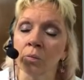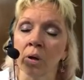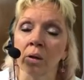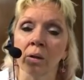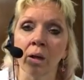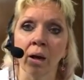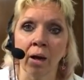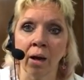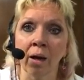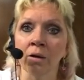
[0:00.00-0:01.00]
Well,
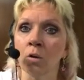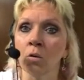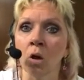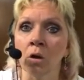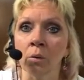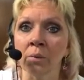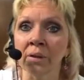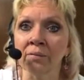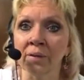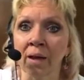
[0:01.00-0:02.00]
I no longer
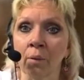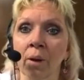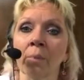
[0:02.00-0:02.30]
believe it that way.